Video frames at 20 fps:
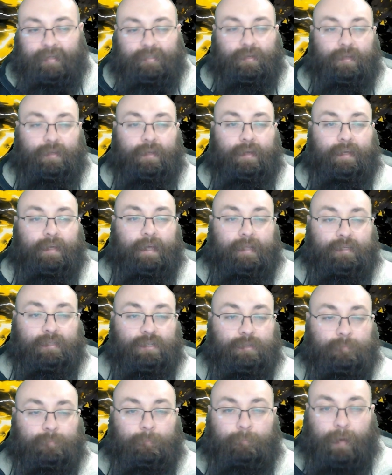So you can
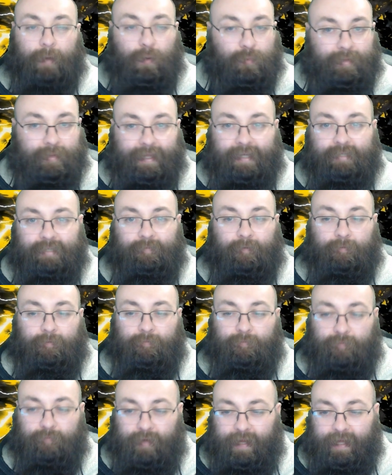just build this for
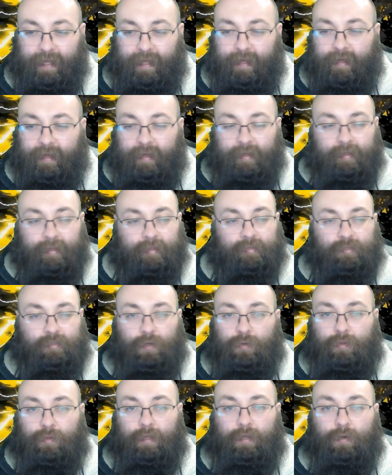free. It's
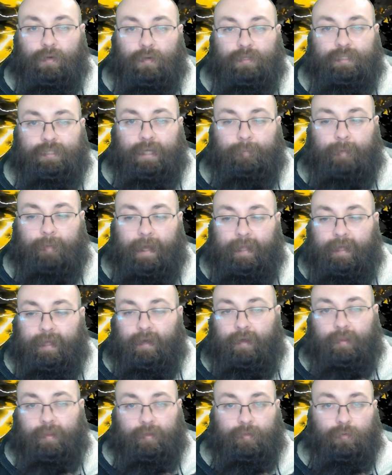not going to cost you a penny
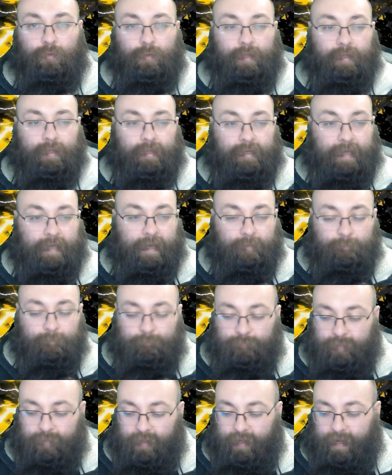other than owning the game.
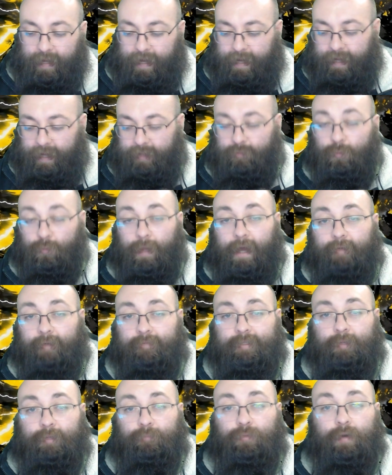And we
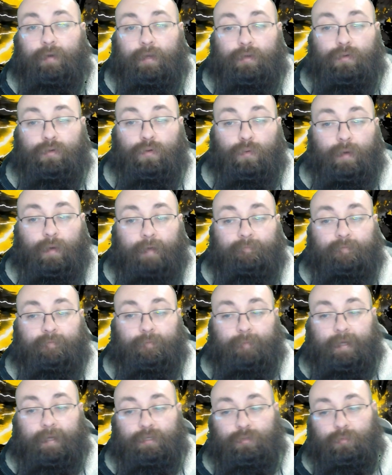have some really cool
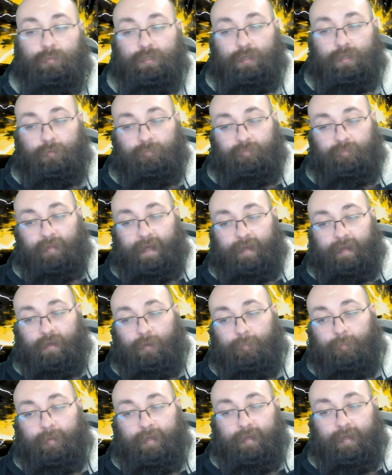information which I'll flag
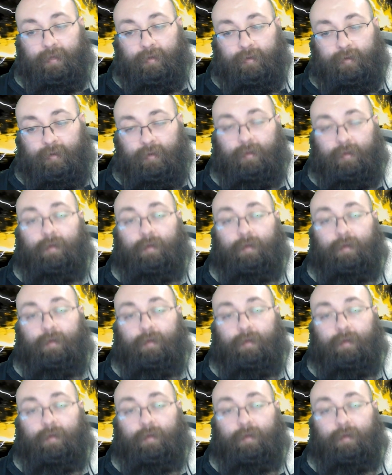up here,